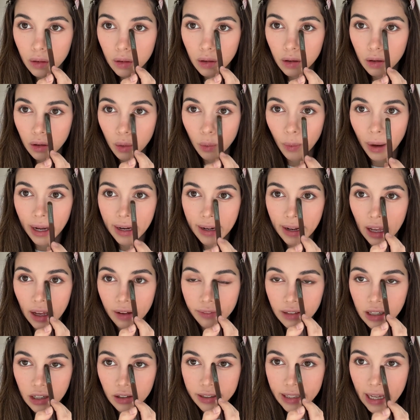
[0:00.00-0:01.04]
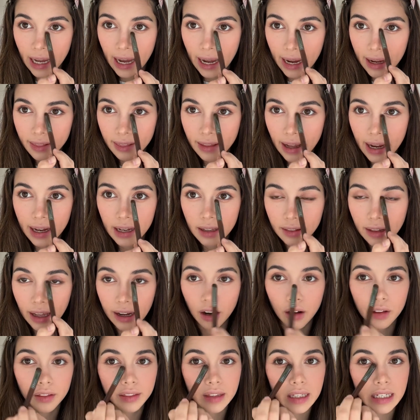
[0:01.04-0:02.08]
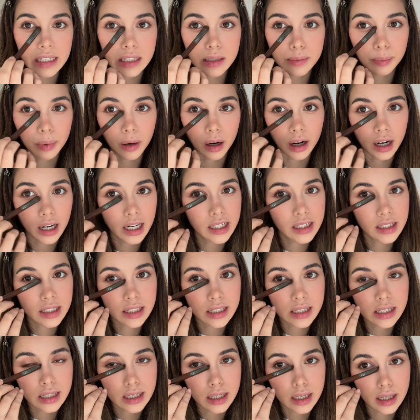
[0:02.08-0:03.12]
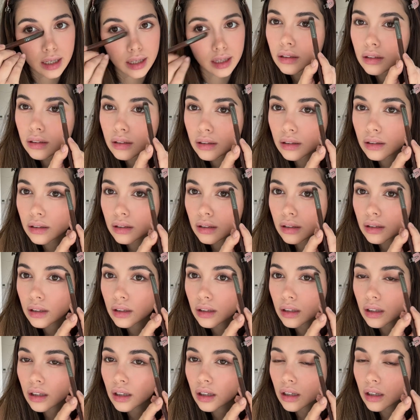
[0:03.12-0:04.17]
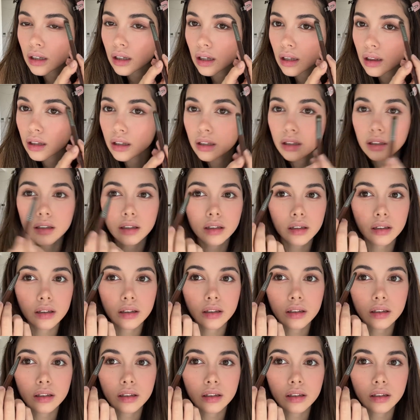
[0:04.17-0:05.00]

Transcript: quite heavy on the highlight, like on these parts. Here a little.